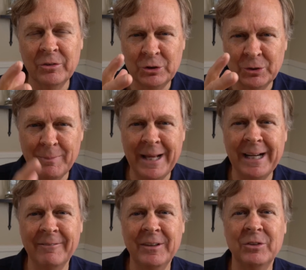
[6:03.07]

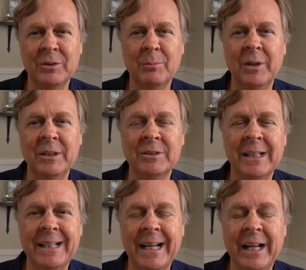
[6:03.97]
traumatic event took place,
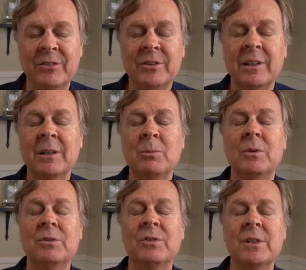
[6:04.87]
and suddenly we
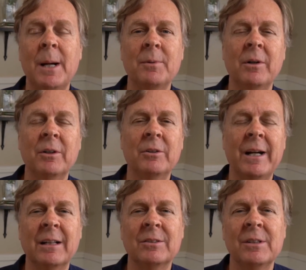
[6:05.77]
were stopped in our
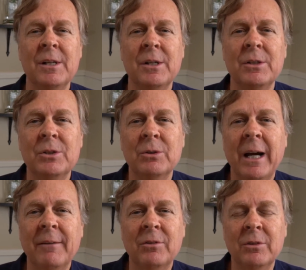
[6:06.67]
tracks to
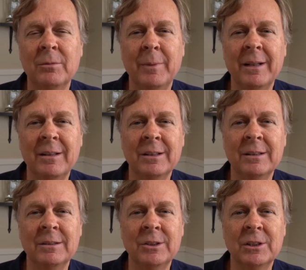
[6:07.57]
have to make the
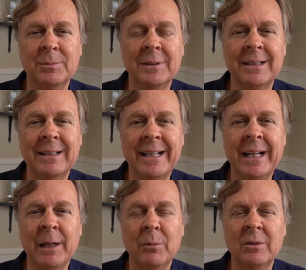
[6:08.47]
adjustment that
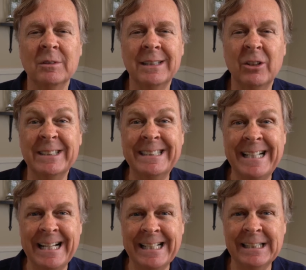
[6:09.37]
animal is now
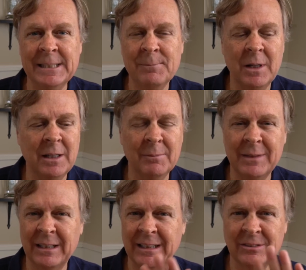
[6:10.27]
dead,
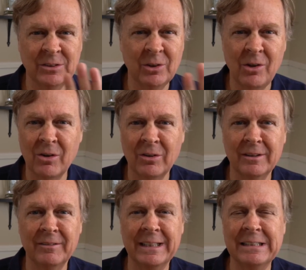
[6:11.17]
that's no longer
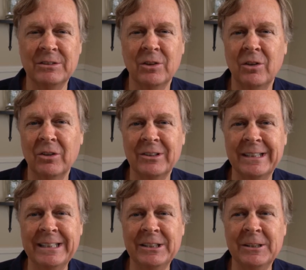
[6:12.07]
living, it's no longer
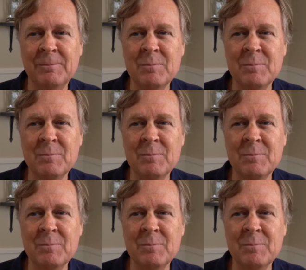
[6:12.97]
here.